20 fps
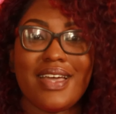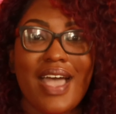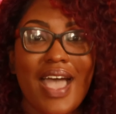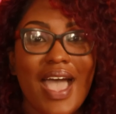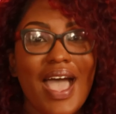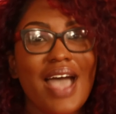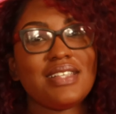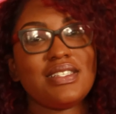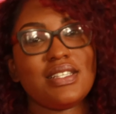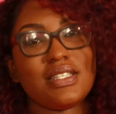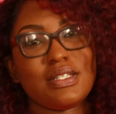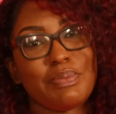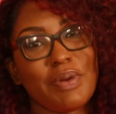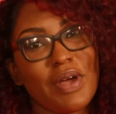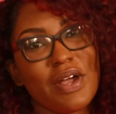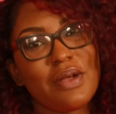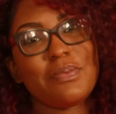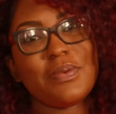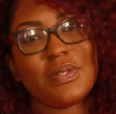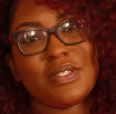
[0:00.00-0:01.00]
has its
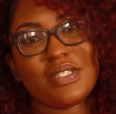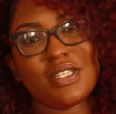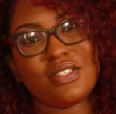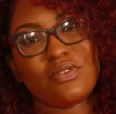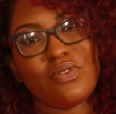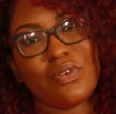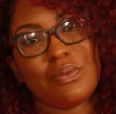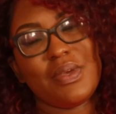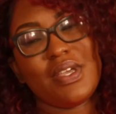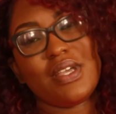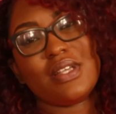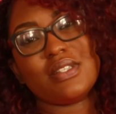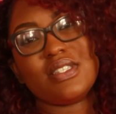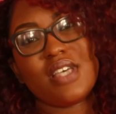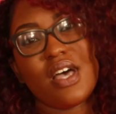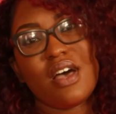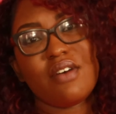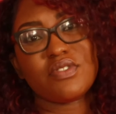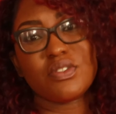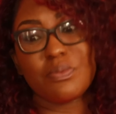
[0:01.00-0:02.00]
purposes for being
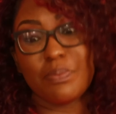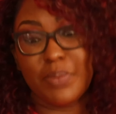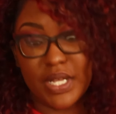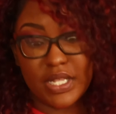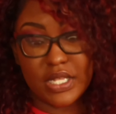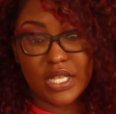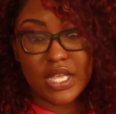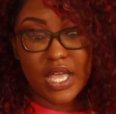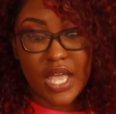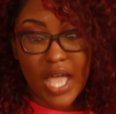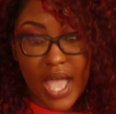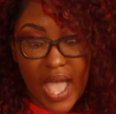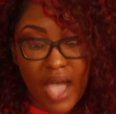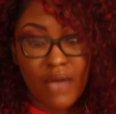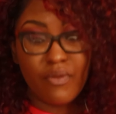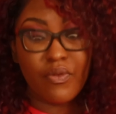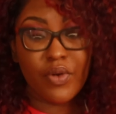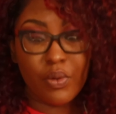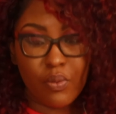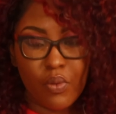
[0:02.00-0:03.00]
tough, but
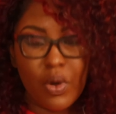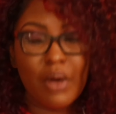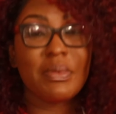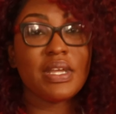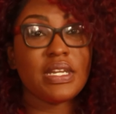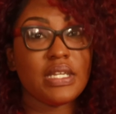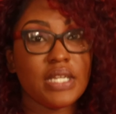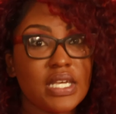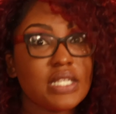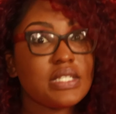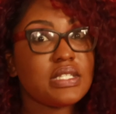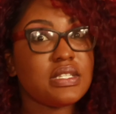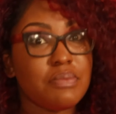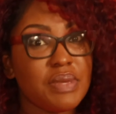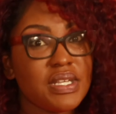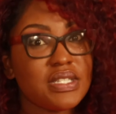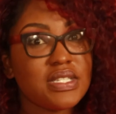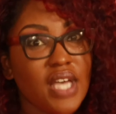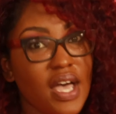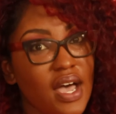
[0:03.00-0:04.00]
every woman needs to
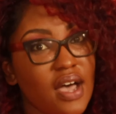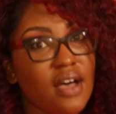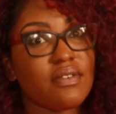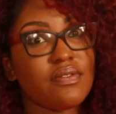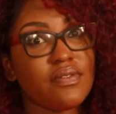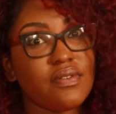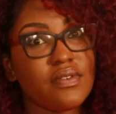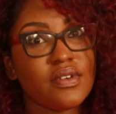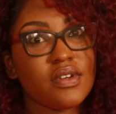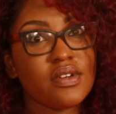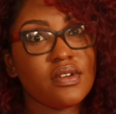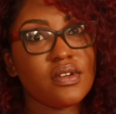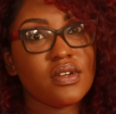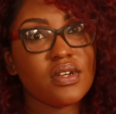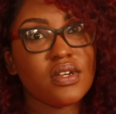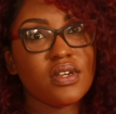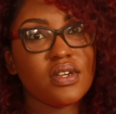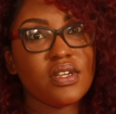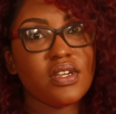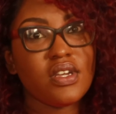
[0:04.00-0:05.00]
be tough.
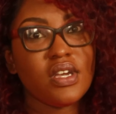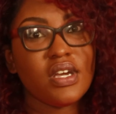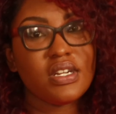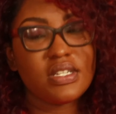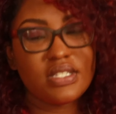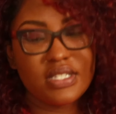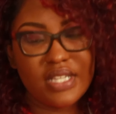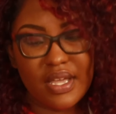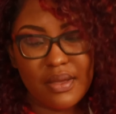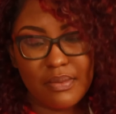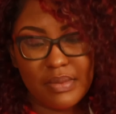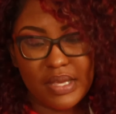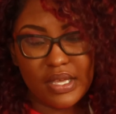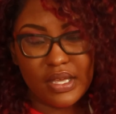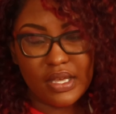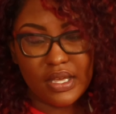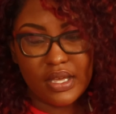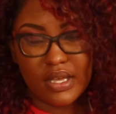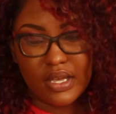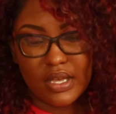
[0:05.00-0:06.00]
You understand me?